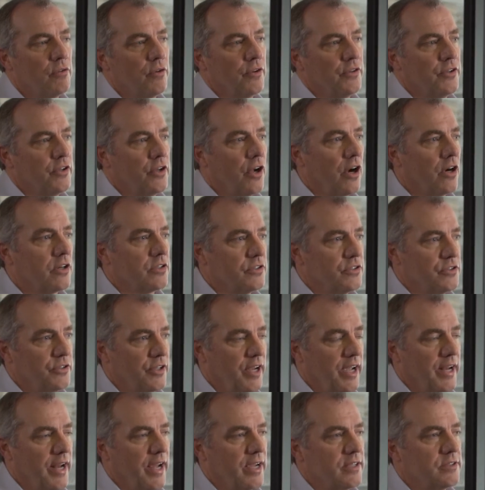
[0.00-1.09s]
for the doctors to
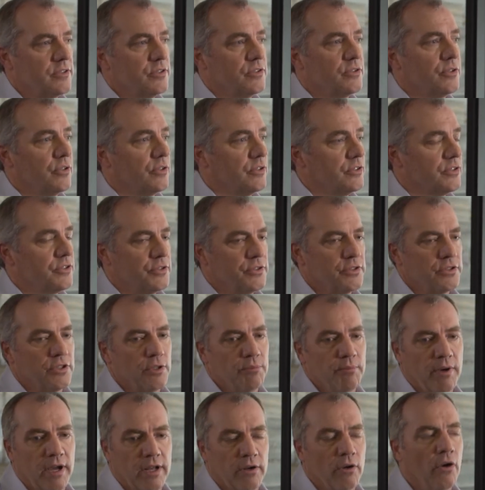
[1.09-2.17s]
get access to our
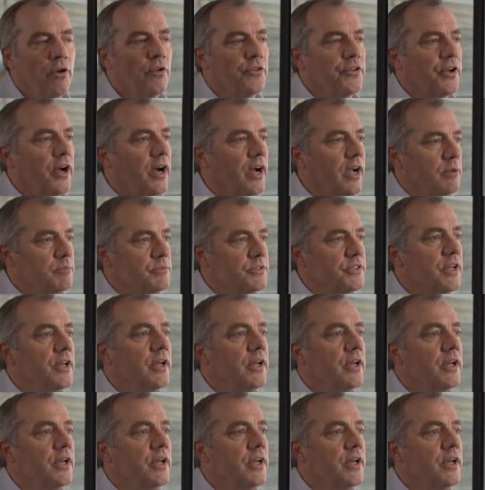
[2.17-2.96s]
system at all times.